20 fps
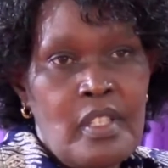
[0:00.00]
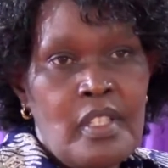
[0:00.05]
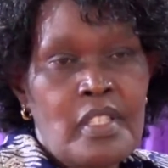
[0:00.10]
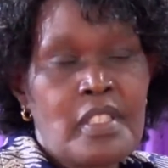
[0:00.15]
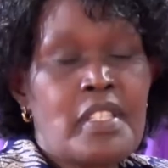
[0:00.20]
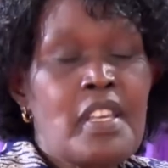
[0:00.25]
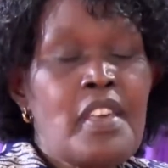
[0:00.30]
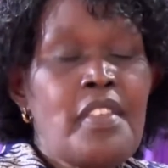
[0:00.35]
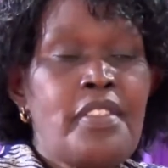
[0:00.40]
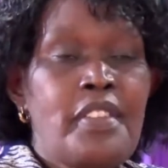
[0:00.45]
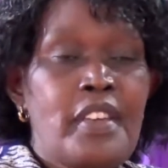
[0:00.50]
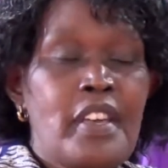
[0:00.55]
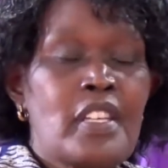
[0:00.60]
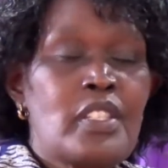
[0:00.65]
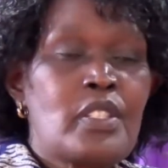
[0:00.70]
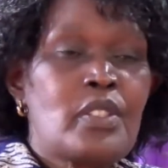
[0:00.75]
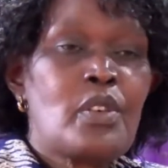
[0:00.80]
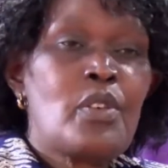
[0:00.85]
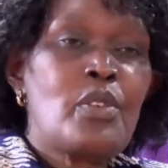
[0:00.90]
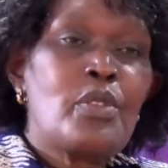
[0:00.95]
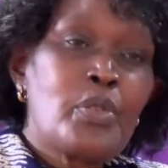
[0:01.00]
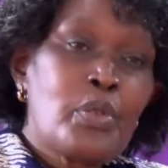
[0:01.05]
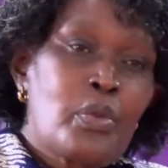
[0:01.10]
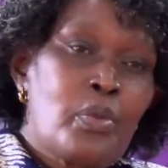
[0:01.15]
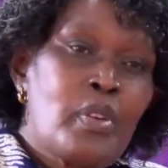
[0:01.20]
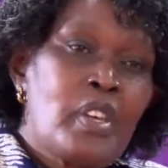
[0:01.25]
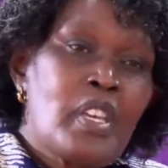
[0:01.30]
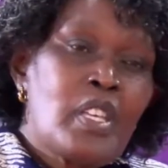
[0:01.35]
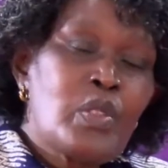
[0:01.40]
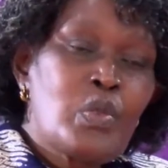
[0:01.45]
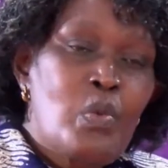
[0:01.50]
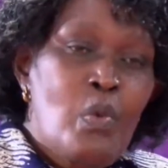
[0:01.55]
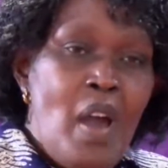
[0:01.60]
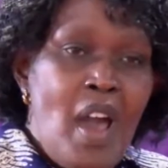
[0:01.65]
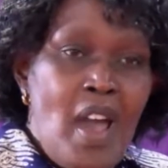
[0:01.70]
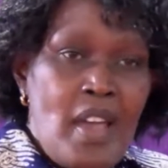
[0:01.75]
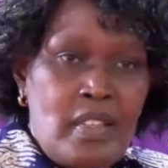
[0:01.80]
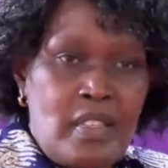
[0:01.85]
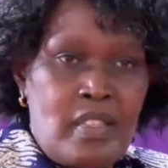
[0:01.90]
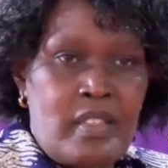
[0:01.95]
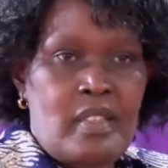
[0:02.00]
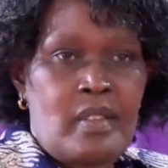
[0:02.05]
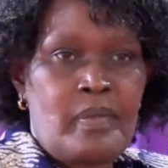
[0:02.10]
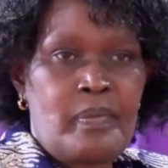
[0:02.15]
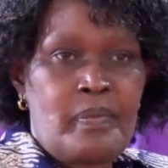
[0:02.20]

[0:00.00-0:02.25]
See things through his word.